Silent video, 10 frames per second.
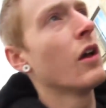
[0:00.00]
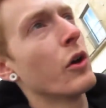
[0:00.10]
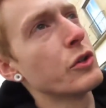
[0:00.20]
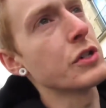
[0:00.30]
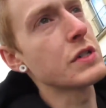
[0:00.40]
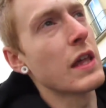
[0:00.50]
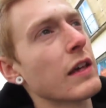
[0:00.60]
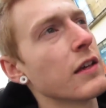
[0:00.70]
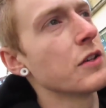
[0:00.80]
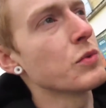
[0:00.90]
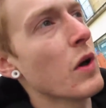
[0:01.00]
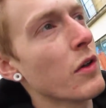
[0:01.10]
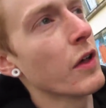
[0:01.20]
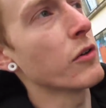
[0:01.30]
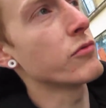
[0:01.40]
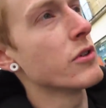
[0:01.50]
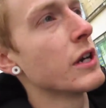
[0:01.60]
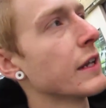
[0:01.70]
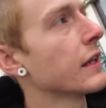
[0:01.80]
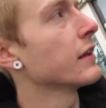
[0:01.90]
I was just thinking as well that I
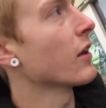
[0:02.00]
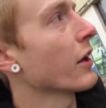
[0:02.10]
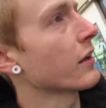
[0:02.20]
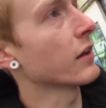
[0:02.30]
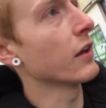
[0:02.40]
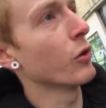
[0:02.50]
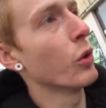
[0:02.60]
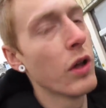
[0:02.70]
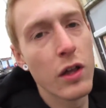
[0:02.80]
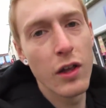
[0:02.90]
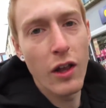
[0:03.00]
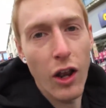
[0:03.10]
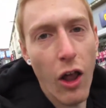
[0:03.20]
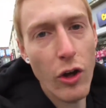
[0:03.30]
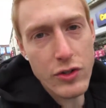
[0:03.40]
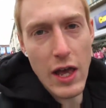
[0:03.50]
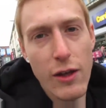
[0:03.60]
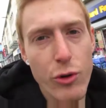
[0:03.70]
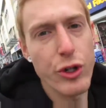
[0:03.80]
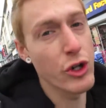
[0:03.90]
really need like a little latte
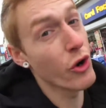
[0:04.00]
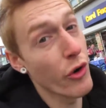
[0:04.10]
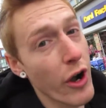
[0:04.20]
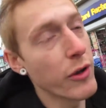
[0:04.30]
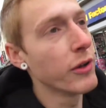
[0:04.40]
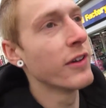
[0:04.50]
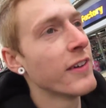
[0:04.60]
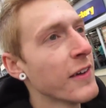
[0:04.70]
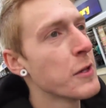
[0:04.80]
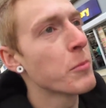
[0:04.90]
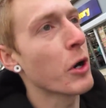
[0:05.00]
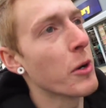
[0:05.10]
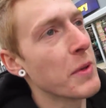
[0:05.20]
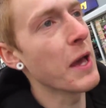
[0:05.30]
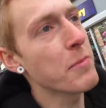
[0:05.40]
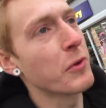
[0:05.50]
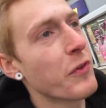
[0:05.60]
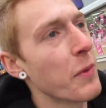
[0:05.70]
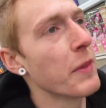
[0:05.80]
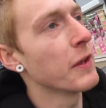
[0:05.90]
or a gnoro, prep me up or
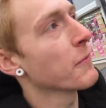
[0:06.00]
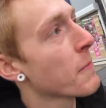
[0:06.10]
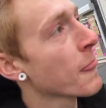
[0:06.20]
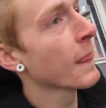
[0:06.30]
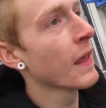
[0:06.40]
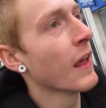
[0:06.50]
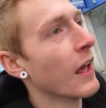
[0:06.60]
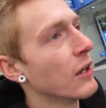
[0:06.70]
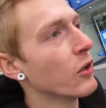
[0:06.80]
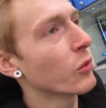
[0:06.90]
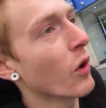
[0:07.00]
something. And look